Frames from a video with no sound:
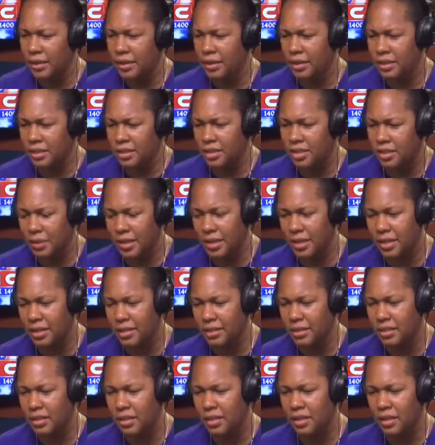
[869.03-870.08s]
this
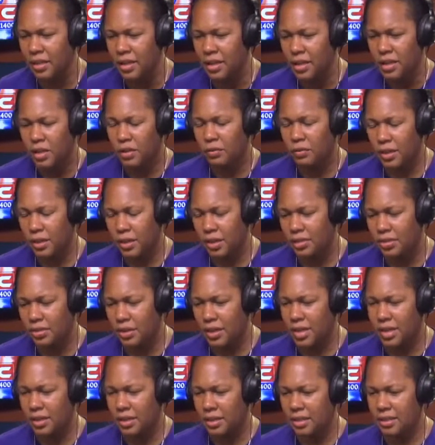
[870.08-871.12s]
space and really
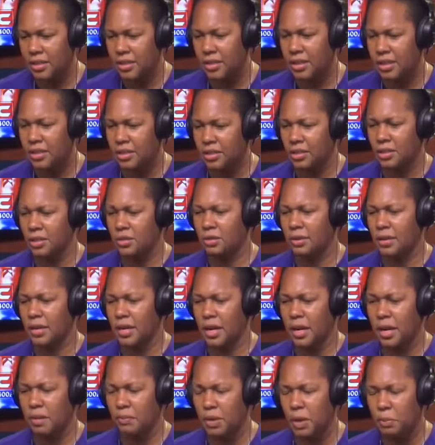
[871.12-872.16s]
trying to teach and
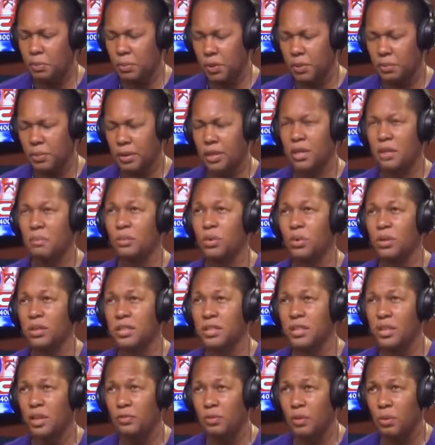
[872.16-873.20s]
train people to become more
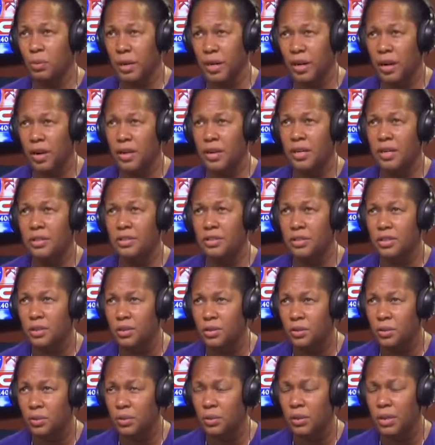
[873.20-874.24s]
self-aware and in
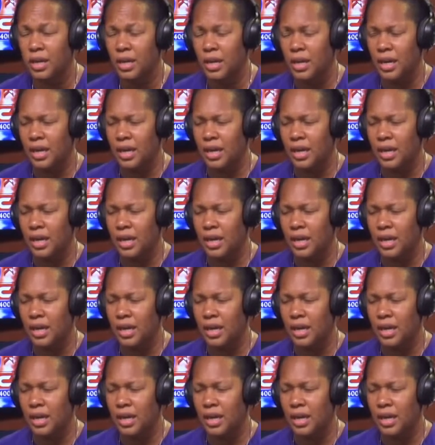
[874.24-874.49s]
tune,